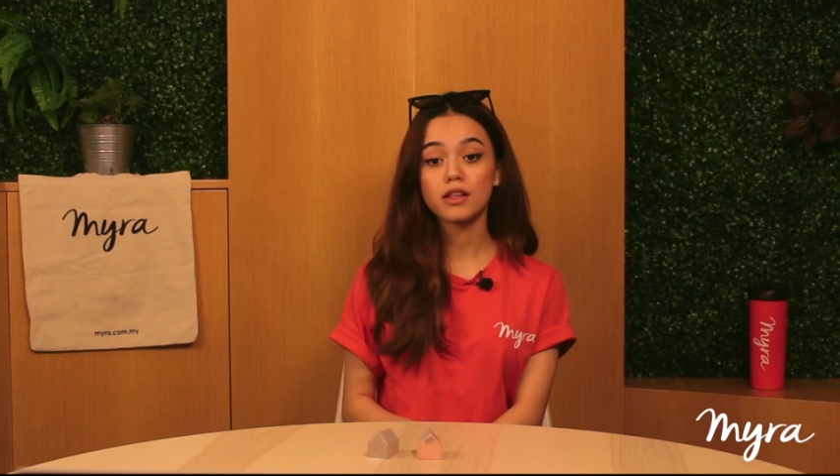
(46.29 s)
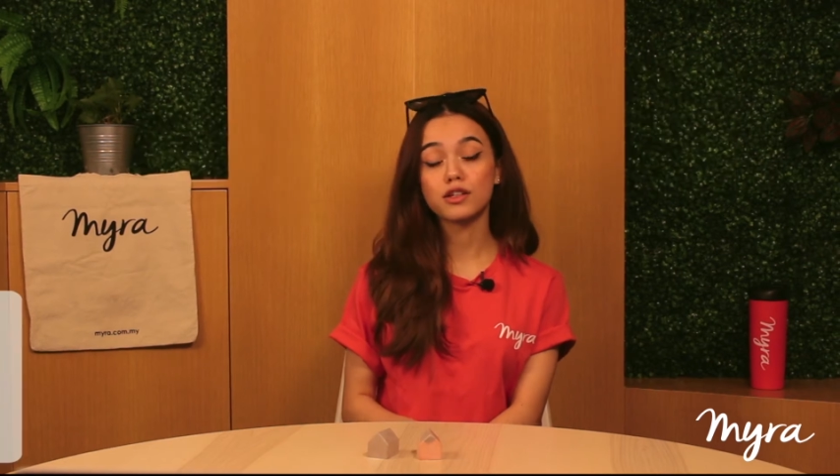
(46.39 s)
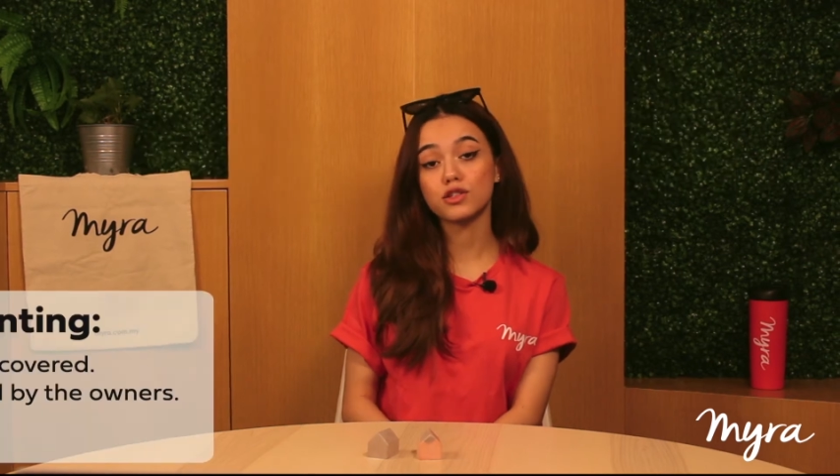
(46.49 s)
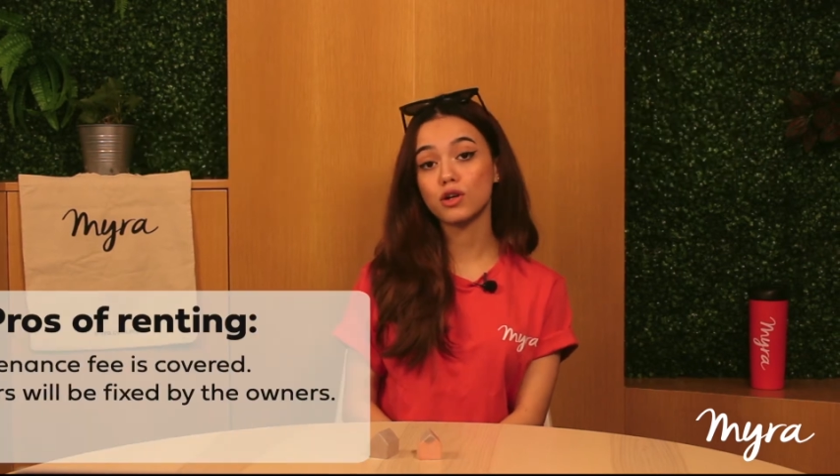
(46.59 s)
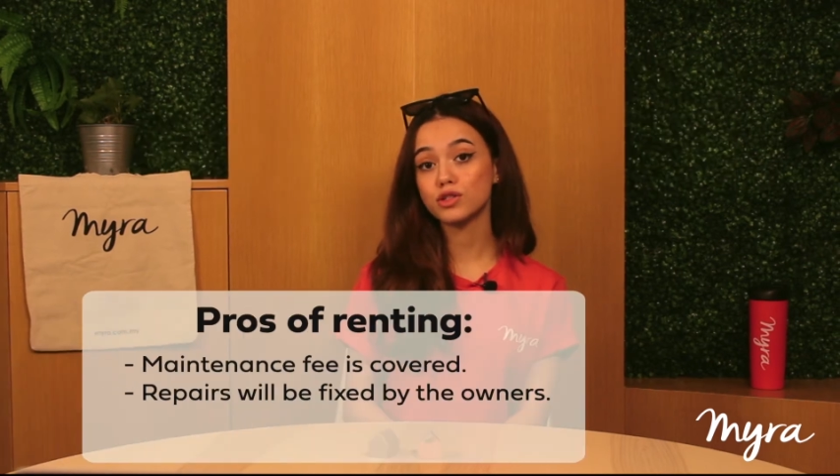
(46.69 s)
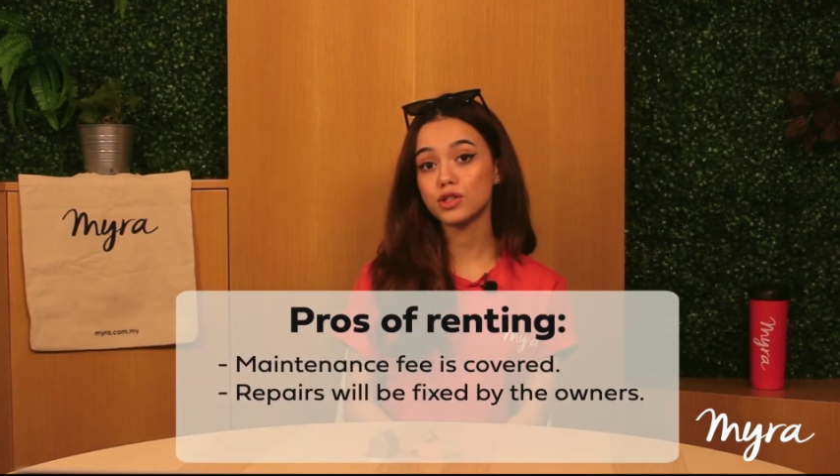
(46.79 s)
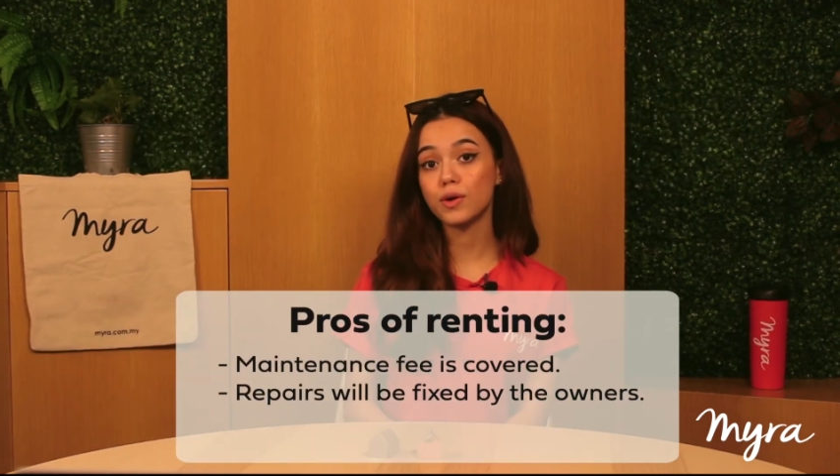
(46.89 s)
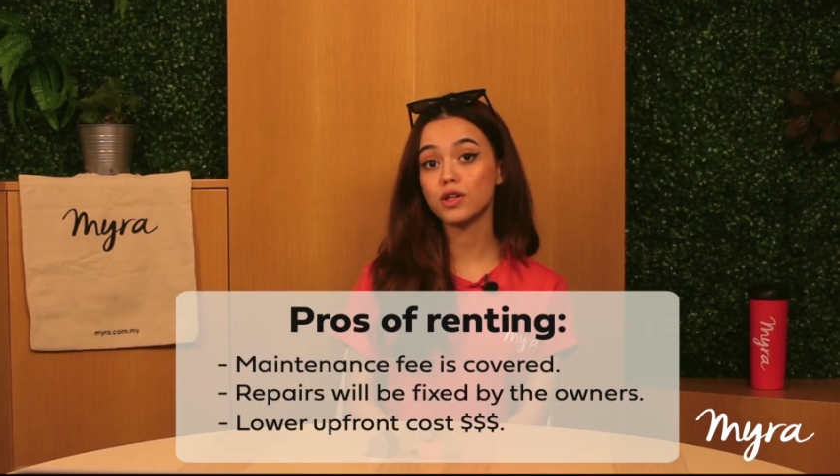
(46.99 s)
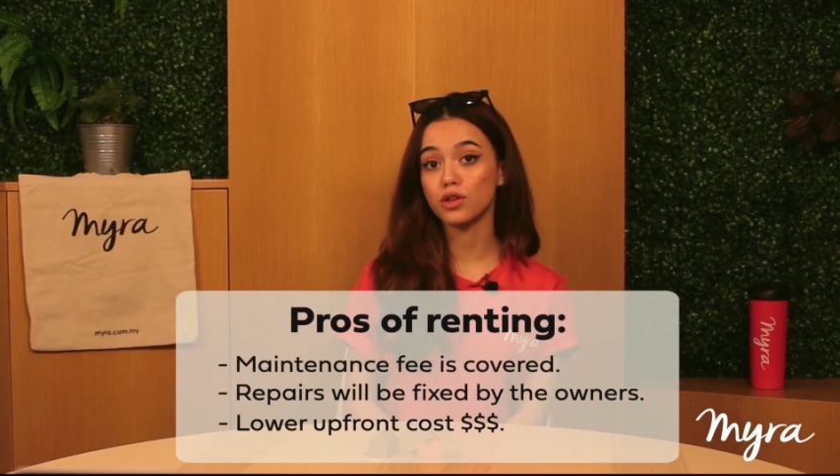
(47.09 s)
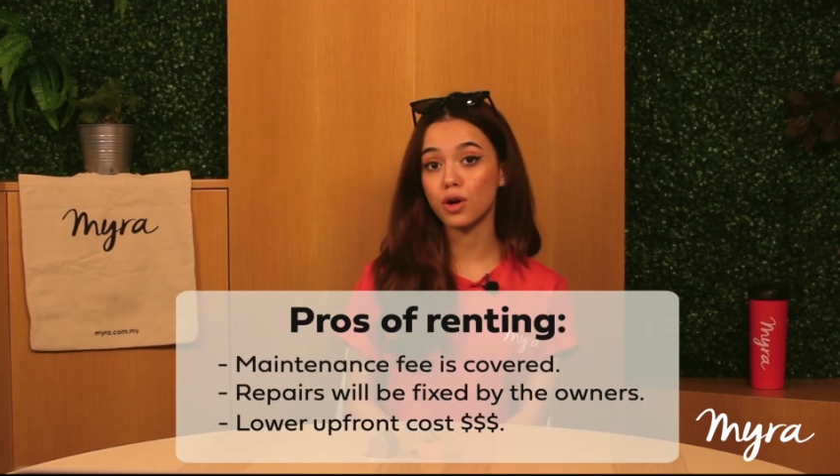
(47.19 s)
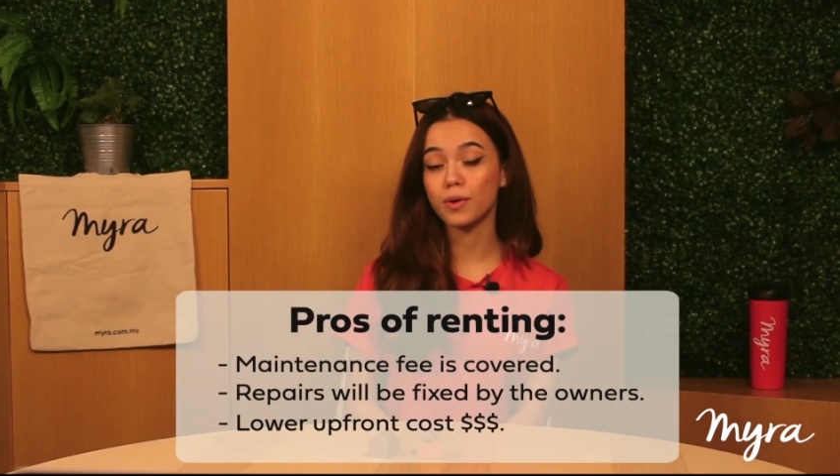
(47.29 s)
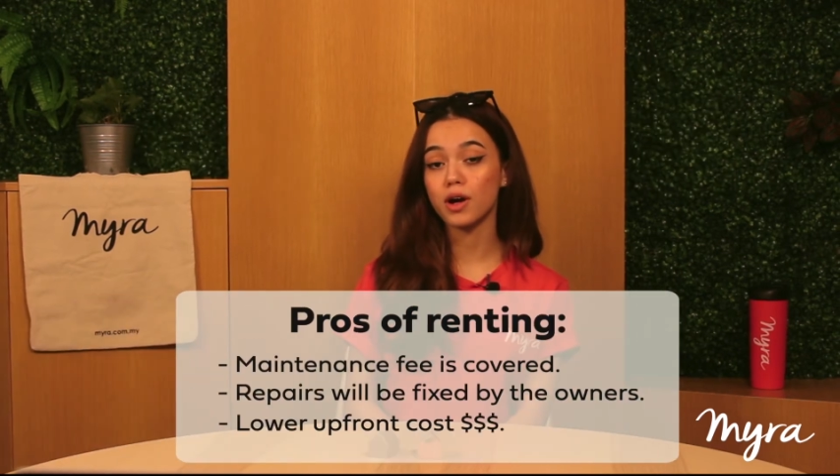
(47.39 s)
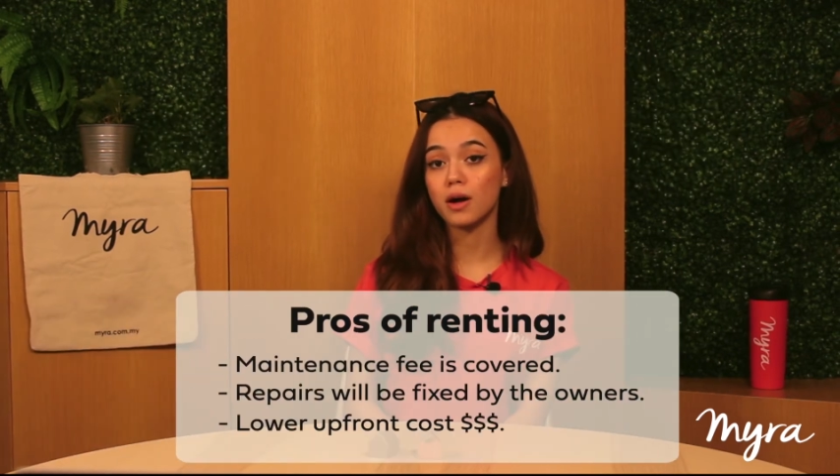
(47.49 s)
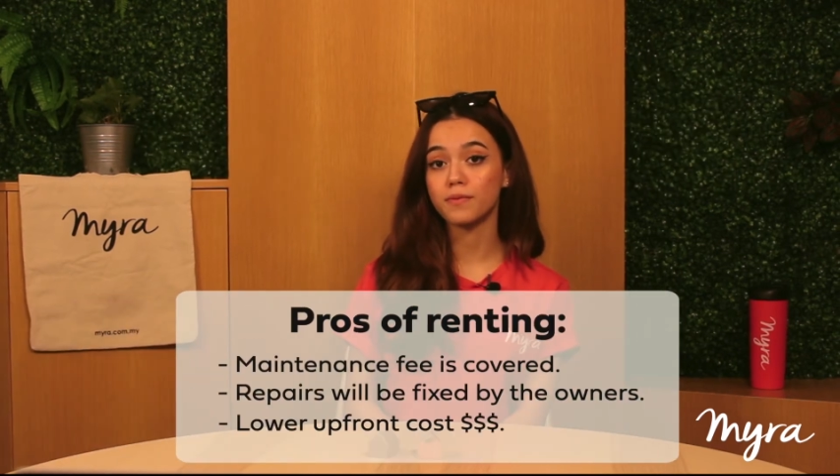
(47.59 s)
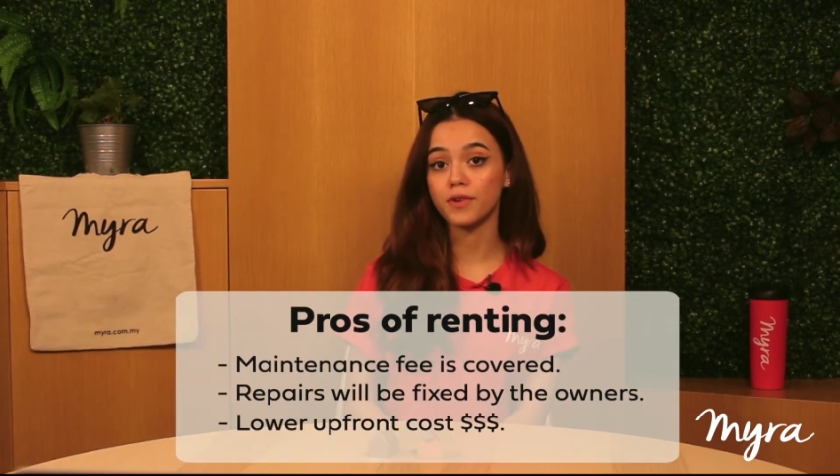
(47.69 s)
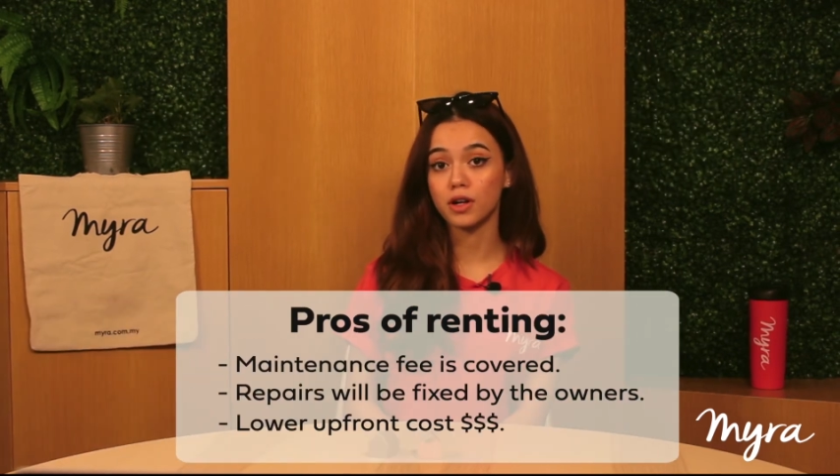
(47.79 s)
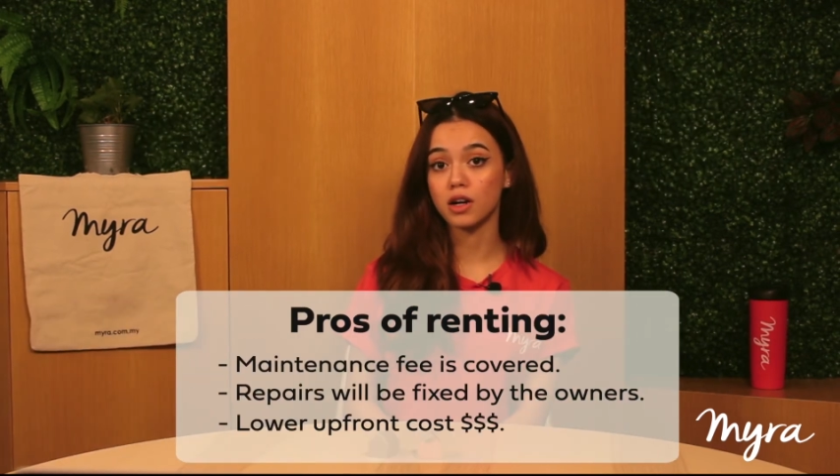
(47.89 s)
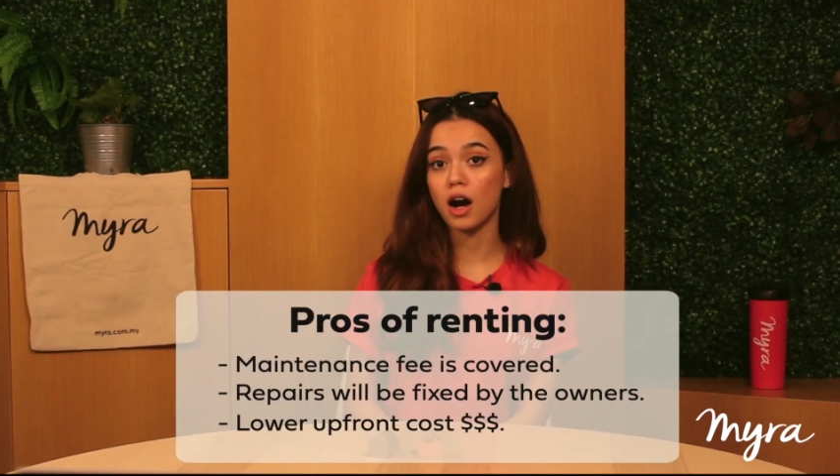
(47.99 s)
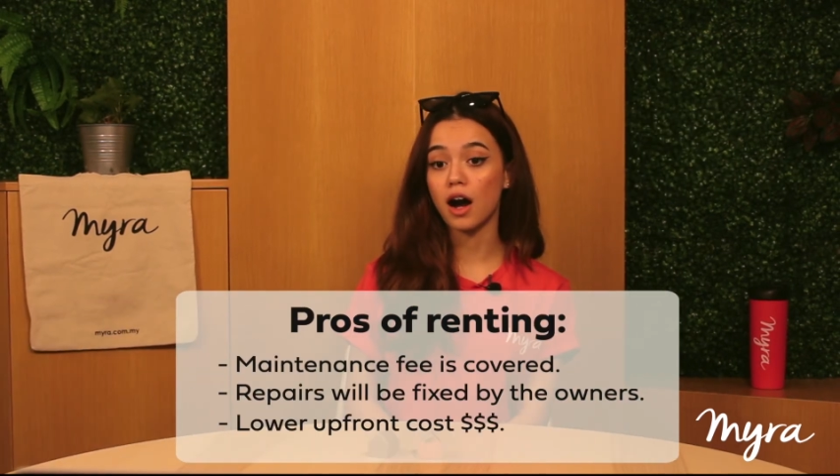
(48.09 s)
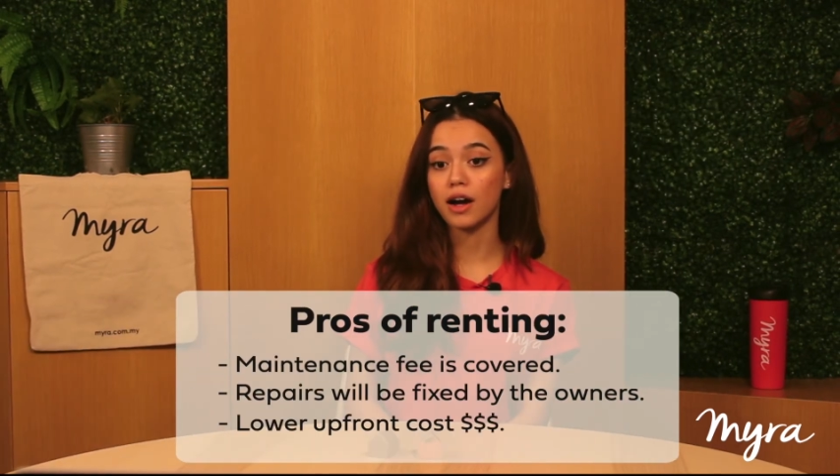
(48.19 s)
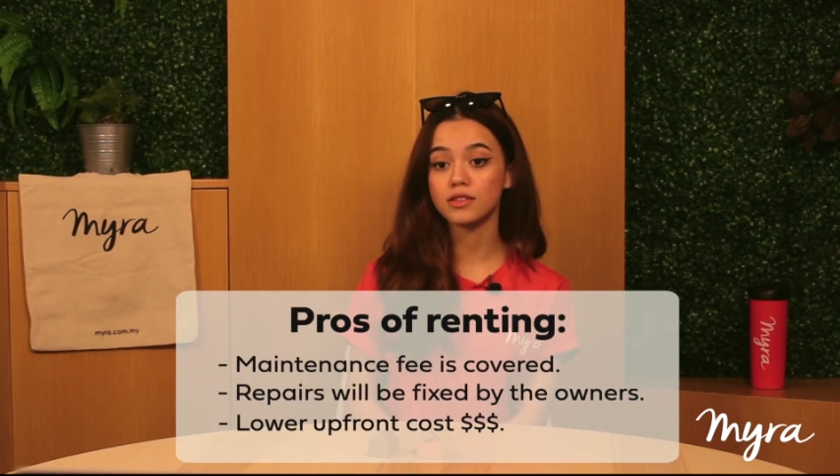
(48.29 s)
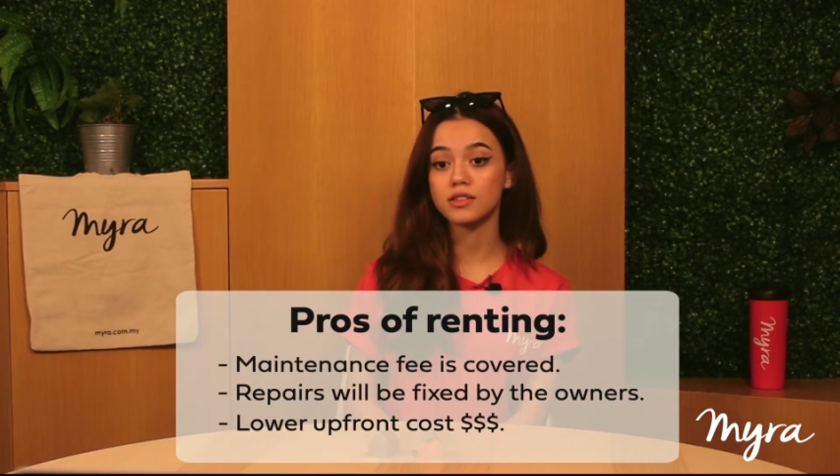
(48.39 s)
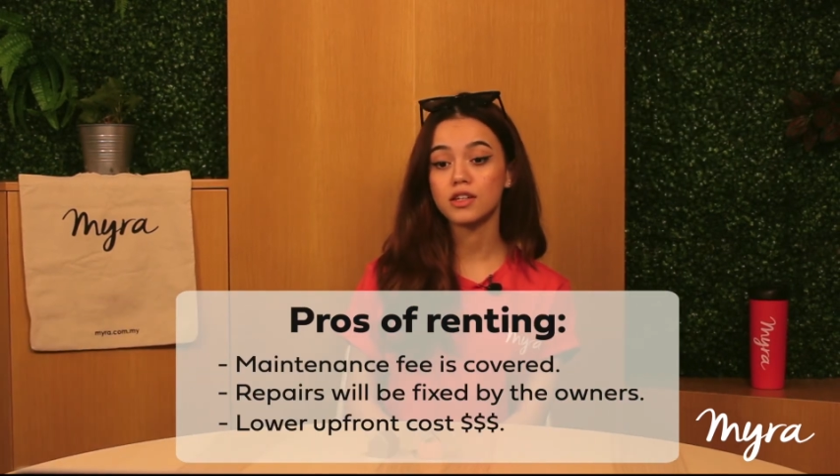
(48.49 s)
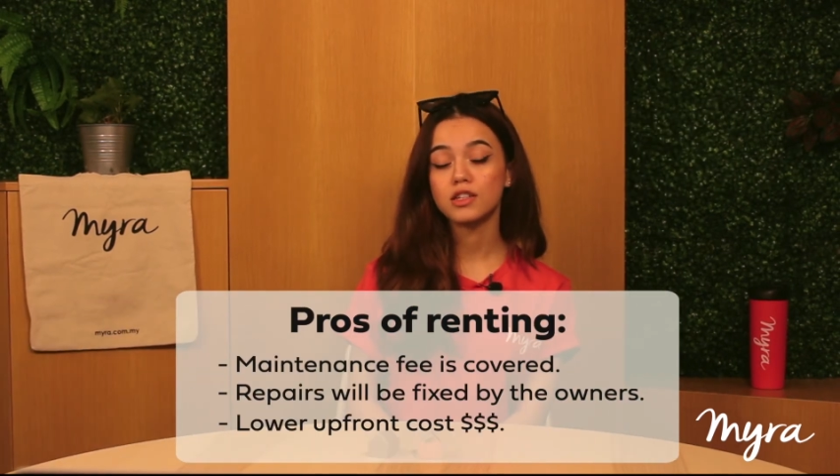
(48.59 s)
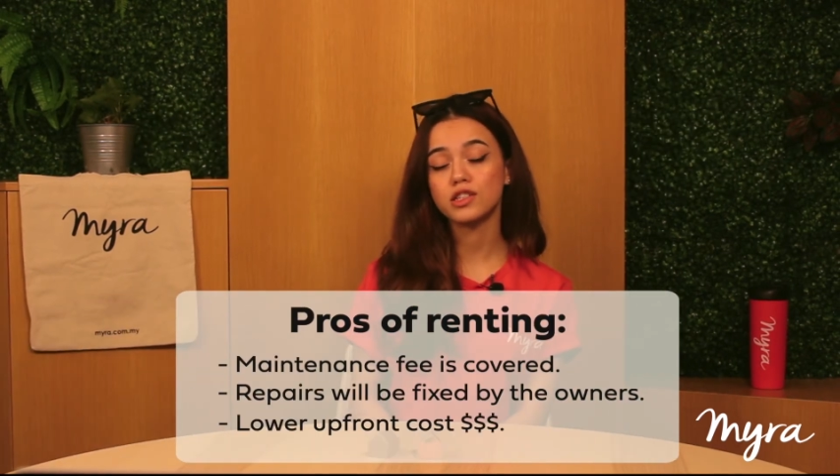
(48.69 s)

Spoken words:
There's also a lower upfront cost,